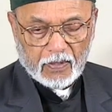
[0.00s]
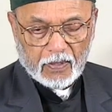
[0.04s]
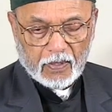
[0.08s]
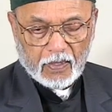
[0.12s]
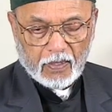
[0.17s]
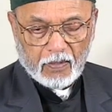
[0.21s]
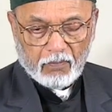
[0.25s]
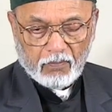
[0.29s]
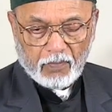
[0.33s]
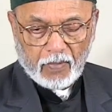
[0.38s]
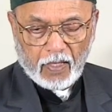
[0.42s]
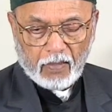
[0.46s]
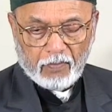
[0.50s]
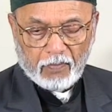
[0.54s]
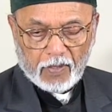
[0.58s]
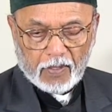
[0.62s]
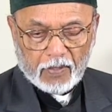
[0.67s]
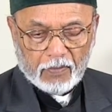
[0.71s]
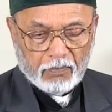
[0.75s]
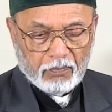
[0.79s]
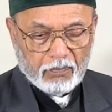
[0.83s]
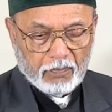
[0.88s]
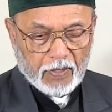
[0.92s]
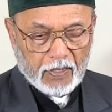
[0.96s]

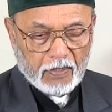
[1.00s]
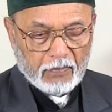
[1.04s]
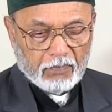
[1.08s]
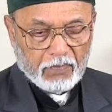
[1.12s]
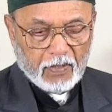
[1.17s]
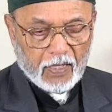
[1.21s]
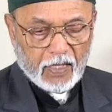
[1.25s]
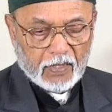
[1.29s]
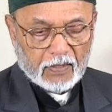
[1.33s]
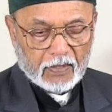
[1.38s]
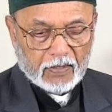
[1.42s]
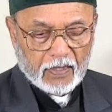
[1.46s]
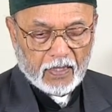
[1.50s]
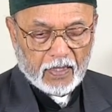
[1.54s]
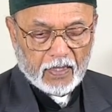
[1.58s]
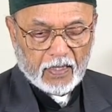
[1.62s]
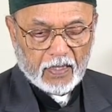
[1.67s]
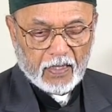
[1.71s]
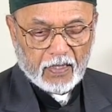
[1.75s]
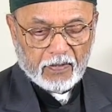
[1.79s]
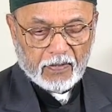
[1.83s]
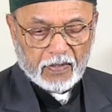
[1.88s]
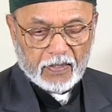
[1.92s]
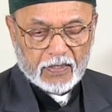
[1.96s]
Mehmed beat back the
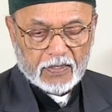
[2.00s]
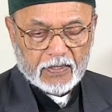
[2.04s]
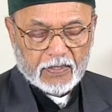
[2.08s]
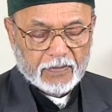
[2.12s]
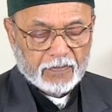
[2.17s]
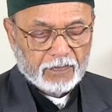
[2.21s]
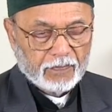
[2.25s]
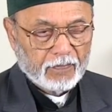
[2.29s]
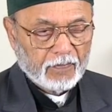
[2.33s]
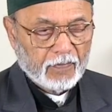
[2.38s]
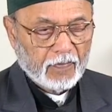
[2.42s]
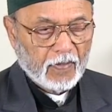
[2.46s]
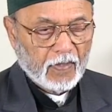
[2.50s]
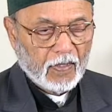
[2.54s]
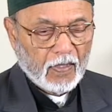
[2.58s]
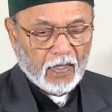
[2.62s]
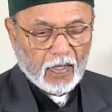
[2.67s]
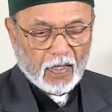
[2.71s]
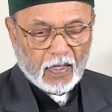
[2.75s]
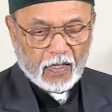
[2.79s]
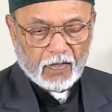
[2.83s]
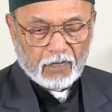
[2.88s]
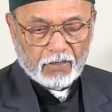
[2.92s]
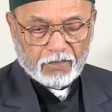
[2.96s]
Hungarians
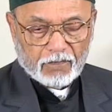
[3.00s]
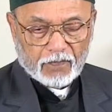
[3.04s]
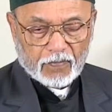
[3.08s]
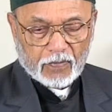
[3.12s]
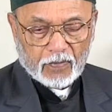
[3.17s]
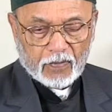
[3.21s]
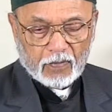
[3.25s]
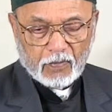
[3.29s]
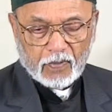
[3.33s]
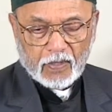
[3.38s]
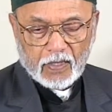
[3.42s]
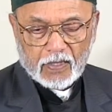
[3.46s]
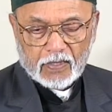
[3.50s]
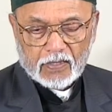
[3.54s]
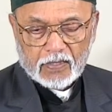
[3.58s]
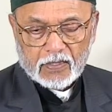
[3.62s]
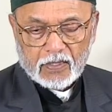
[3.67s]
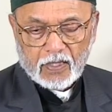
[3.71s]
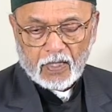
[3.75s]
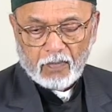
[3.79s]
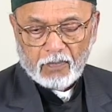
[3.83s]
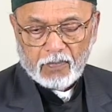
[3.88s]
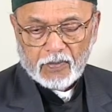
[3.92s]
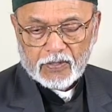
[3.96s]
and firmly
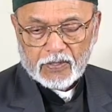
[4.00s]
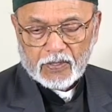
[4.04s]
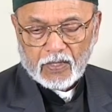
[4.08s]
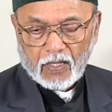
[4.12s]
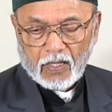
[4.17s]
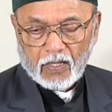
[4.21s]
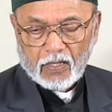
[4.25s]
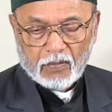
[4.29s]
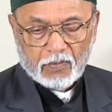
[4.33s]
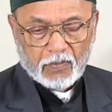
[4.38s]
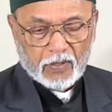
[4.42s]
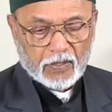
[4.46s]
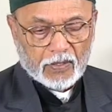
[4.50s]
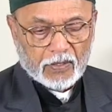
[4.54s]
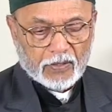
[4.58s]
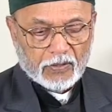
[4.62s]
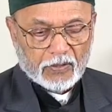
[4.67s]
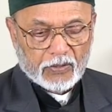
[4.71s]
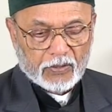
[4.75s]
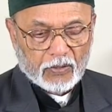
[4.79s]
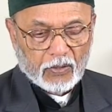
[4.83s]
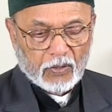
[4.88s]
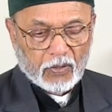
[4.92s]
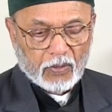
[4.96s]
established Ottoman
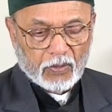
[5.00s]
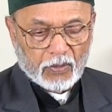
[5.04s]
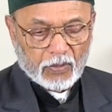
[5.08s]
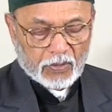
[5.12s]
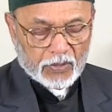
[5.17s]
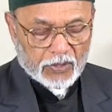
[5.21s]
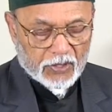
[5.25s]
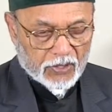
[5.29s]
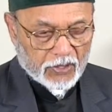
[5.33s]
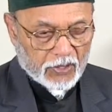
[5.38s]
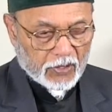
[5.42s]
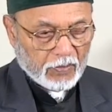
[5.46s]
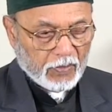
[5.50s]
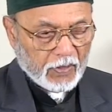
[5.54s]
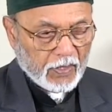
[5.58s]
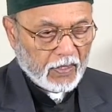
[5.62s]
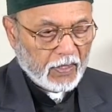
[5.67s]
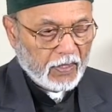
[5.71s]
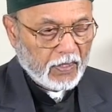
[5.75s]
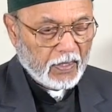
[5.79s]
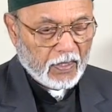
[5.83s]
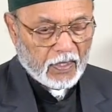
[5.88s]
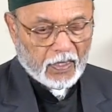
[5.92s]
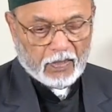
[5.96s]
control over
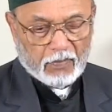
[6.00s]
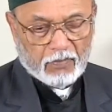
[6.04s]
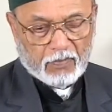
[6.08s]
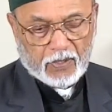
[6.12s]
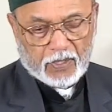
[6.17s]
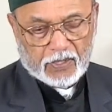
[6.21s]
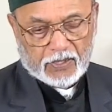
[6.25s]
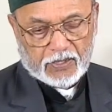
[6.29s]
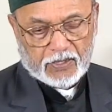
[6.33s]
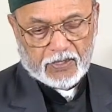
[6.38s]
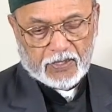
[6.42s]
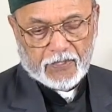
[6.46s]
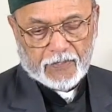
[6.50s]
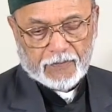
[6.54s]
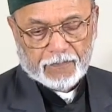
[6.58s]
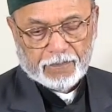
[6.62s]
Serbia and Bosnia.